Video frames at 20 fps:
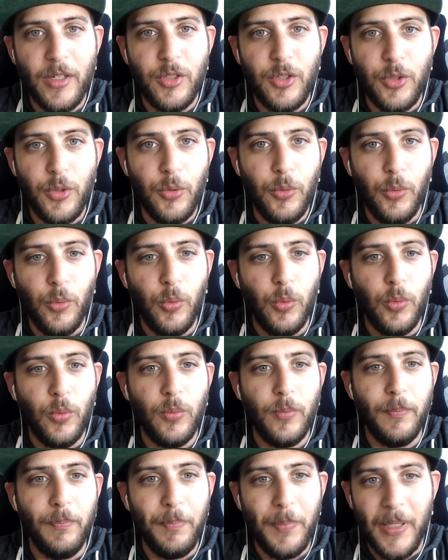to
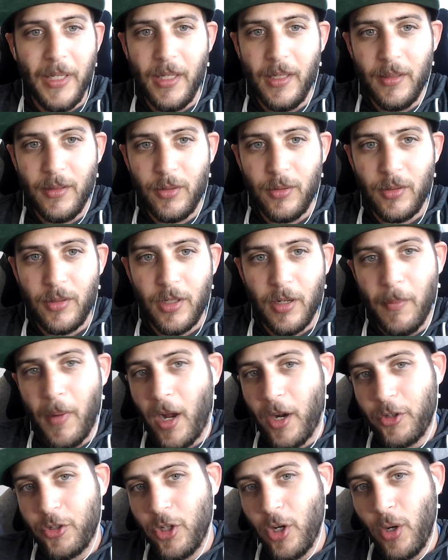beat
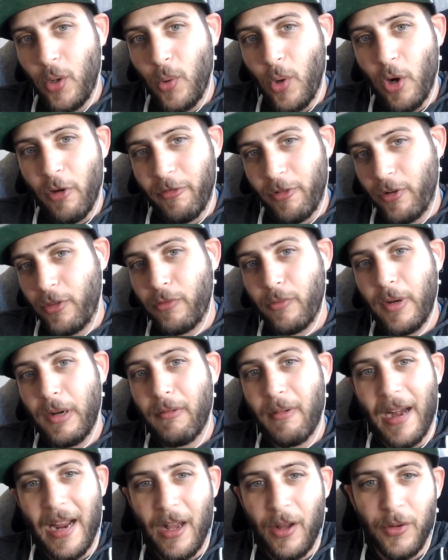Camacho over three
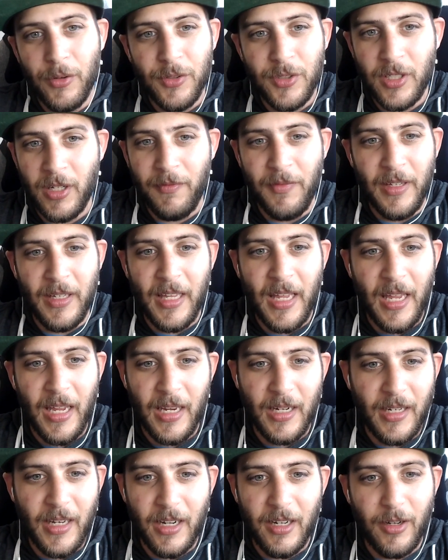rounds if he
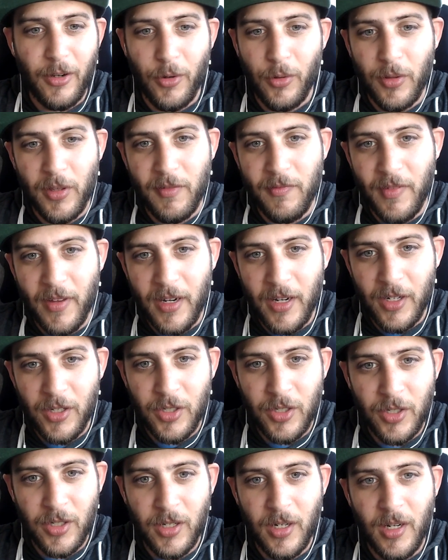can't get an early
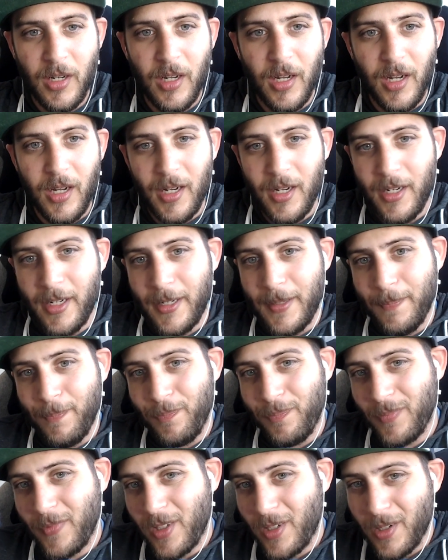finish.
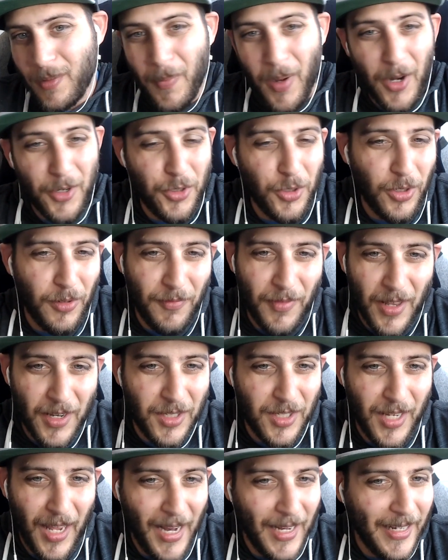Camacho
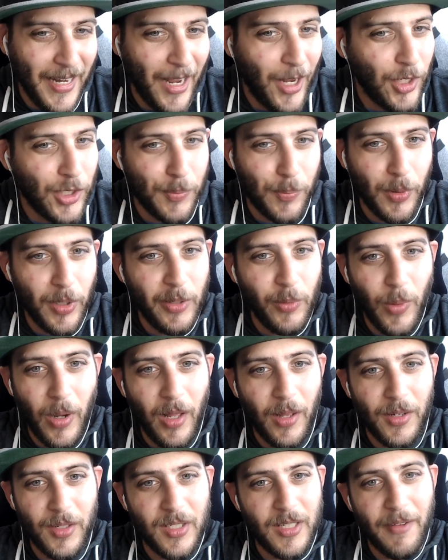defends takedowns pretty
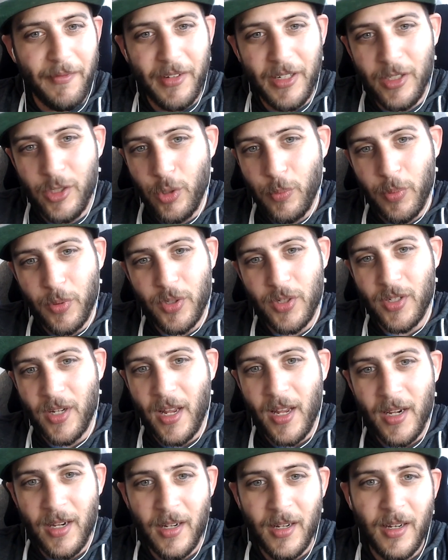well at
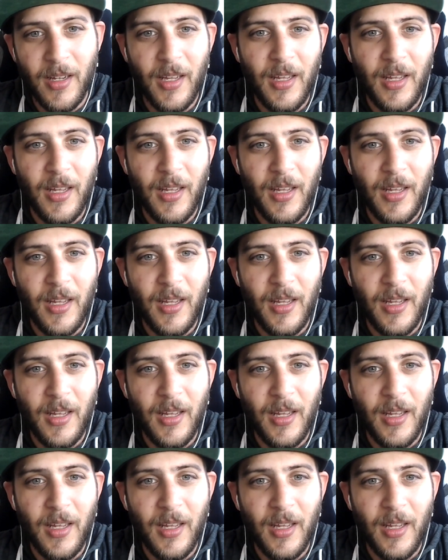72%.